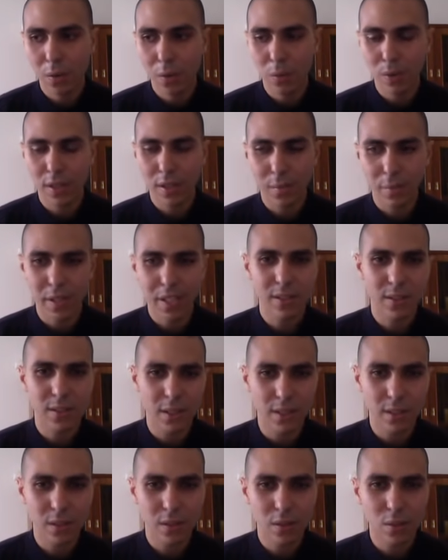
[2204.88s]
when I made
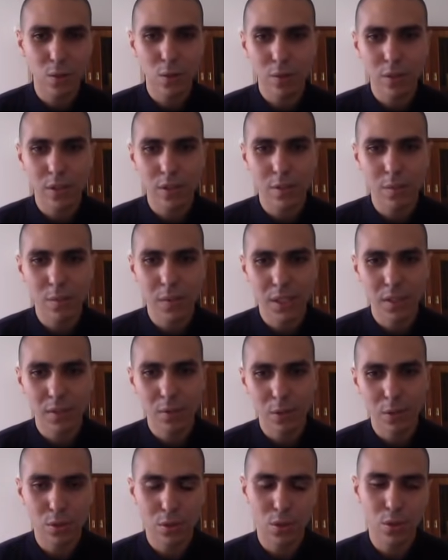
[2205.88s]
that GoFundMe,
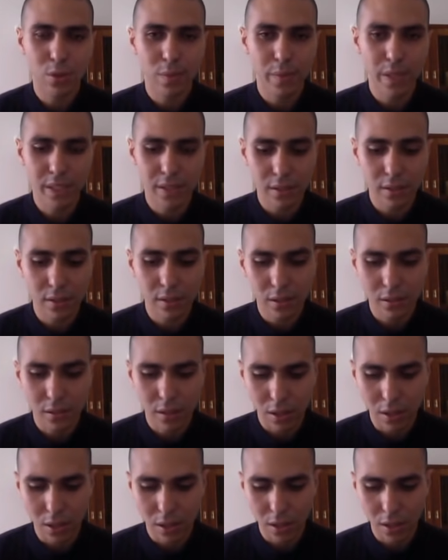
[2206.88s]
when Troy made it,
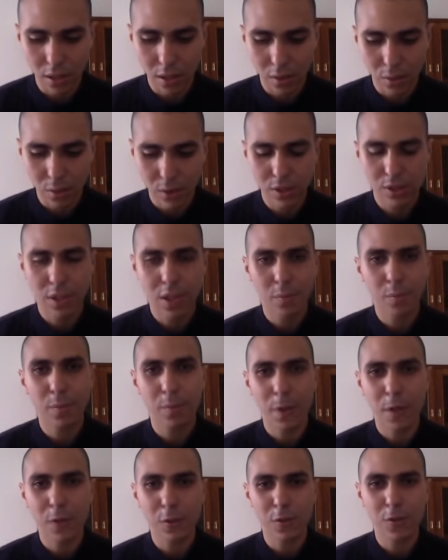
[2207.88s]
with their help
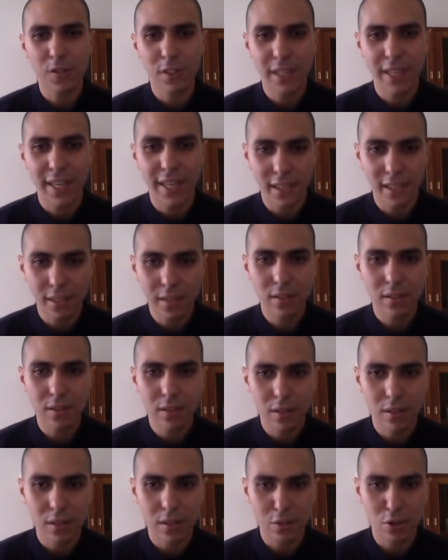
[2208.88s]
by authenticating
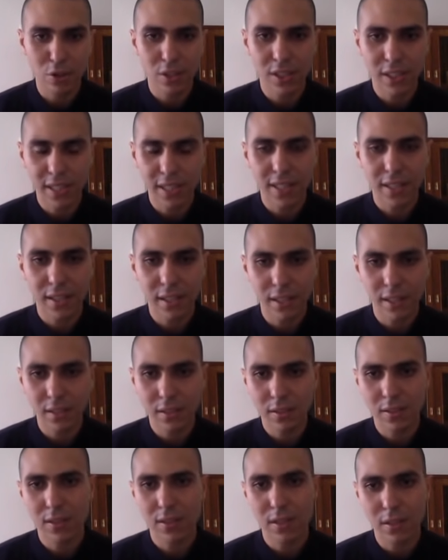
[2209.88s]

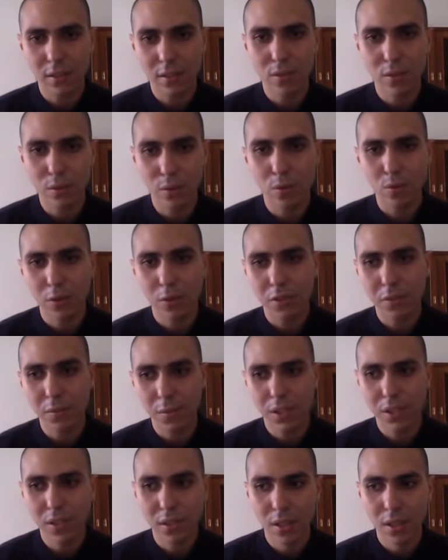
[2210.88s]
that
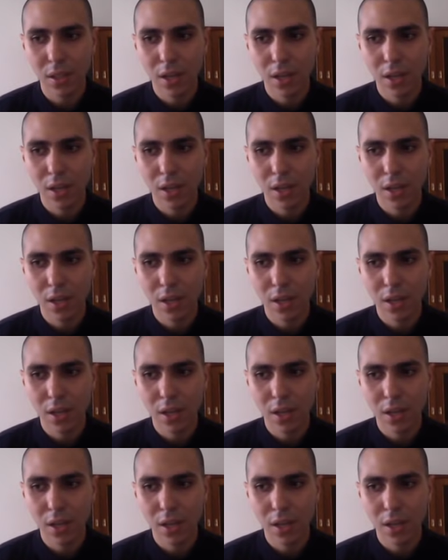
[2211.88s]
GoFundMe.